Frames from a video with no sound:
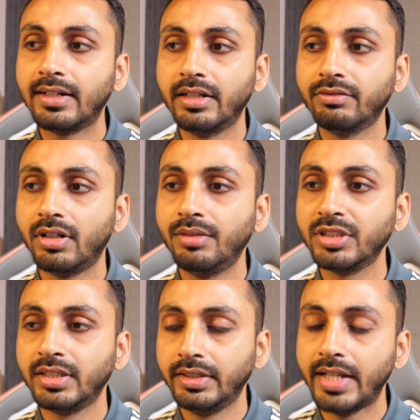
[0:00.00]

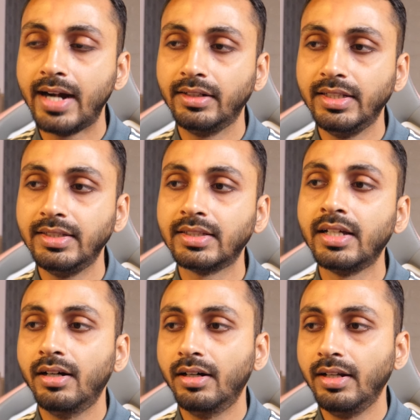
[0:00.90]
confirms that this
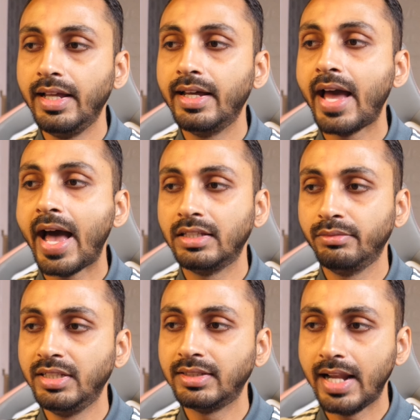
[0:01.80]
layer
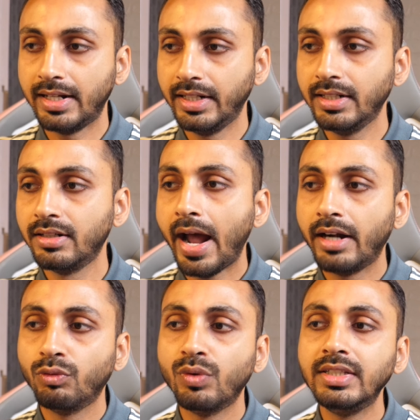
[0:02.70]
has been selected,
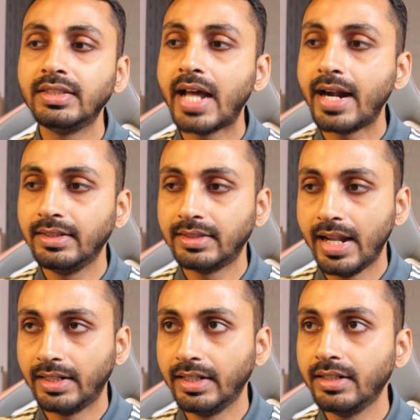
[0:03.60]
and once that is
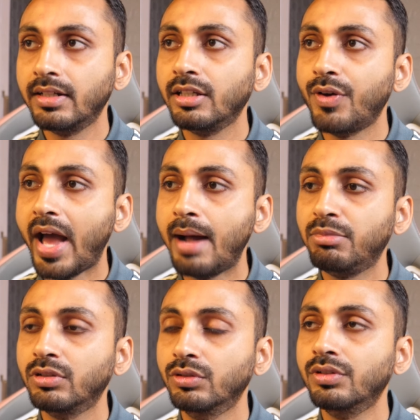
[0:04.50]
selected, you
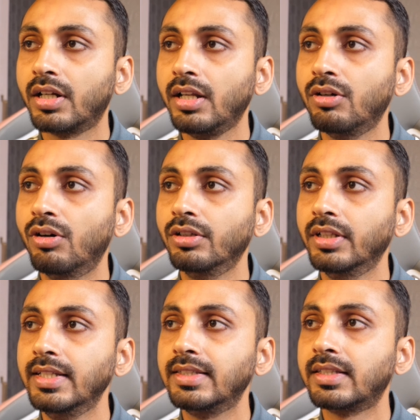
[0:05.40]
have to click
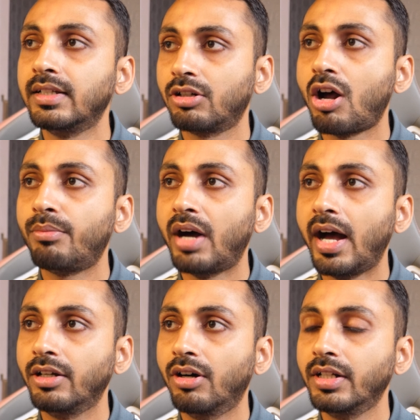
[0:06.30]
on this crop
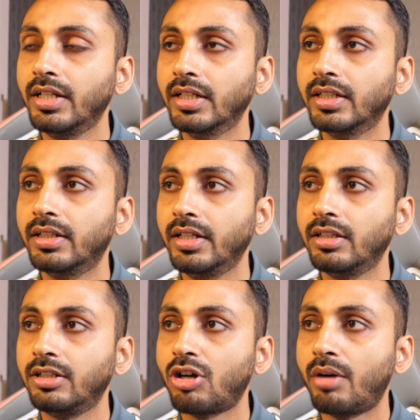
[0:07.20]
icon here
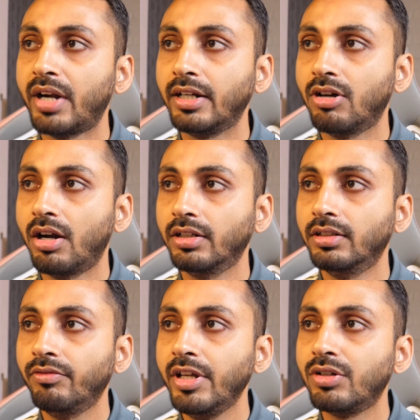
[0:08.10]
in the top right
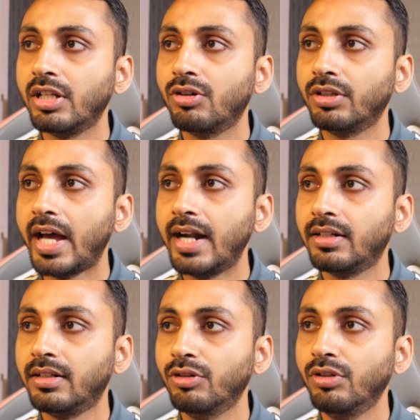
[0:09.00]
corner. When you click on
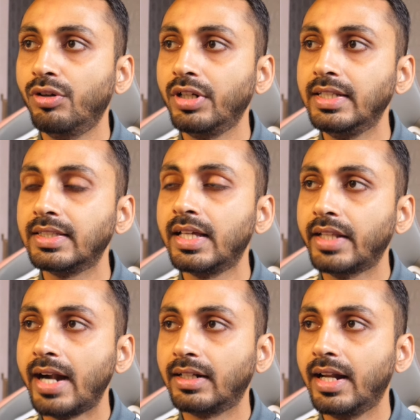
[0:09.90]
that, you will notice
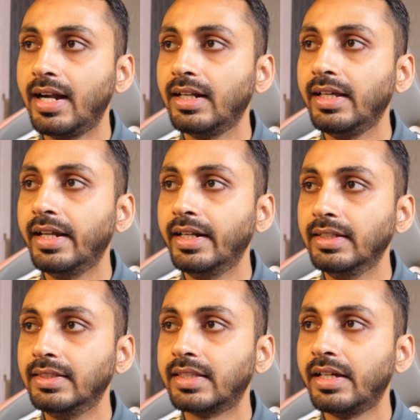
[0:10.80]
that currently it
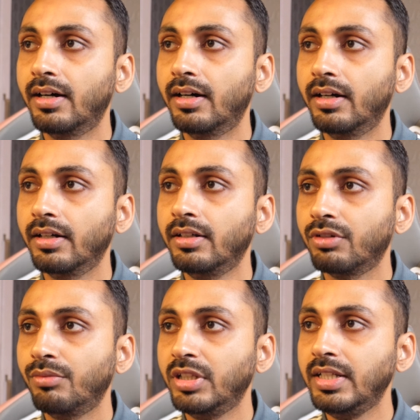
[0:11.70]
is
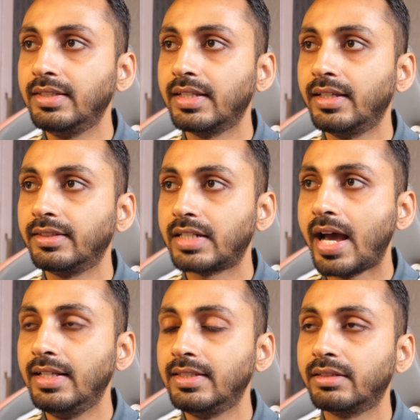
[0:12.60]
from these
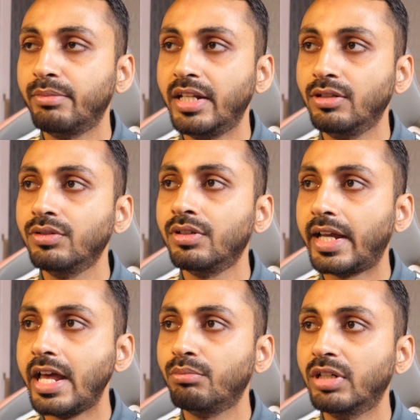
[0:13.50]
styles menu,
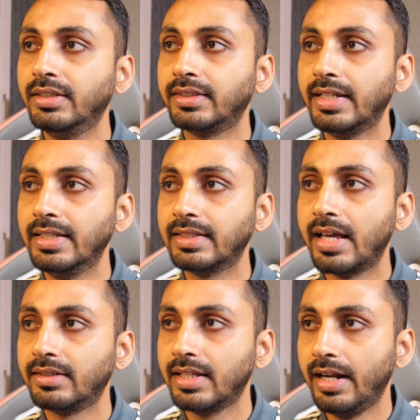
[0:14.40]
Ken Burns is
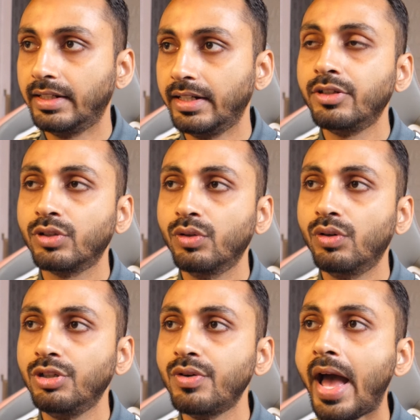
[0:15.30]
selected.
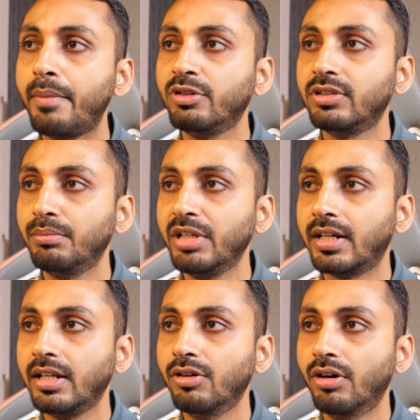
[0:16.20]
So you have to simply
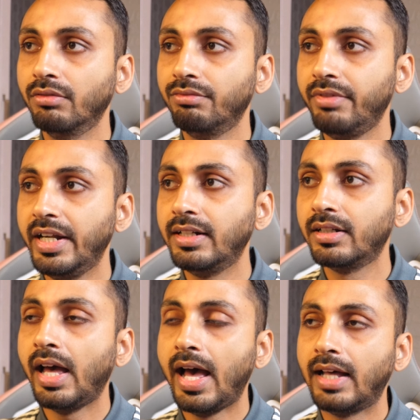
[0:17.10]
click on fit,
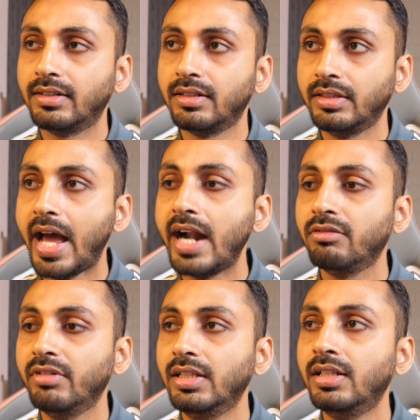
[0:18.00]
and
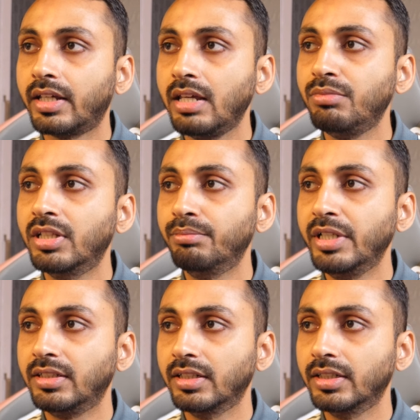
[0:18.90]
that will keep the
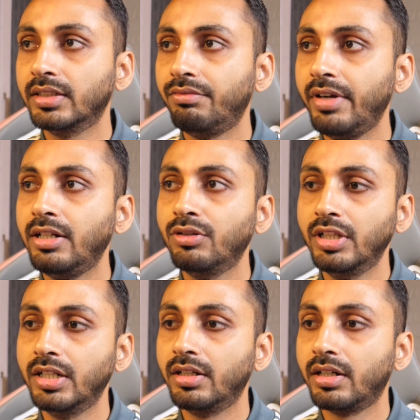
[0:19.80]
picture fit to the